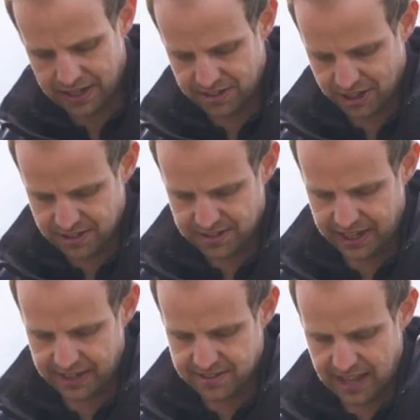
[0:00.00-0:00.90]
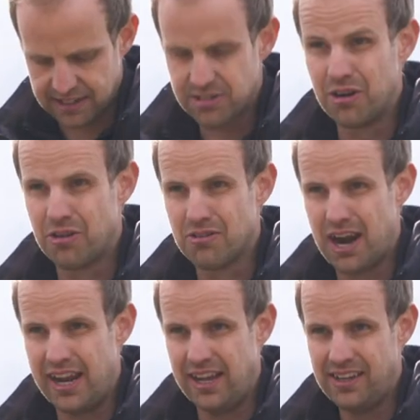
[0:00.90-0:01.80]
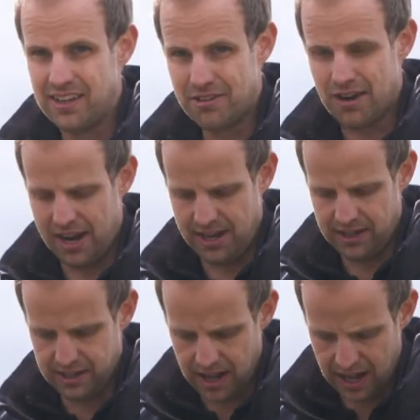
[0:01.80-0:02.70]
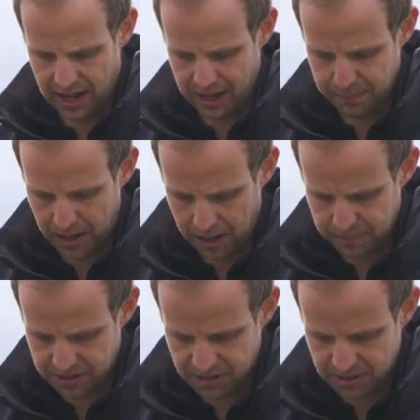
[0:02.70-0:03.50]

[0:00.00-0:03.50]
As you can see, it's that sort of grey, greying um, up the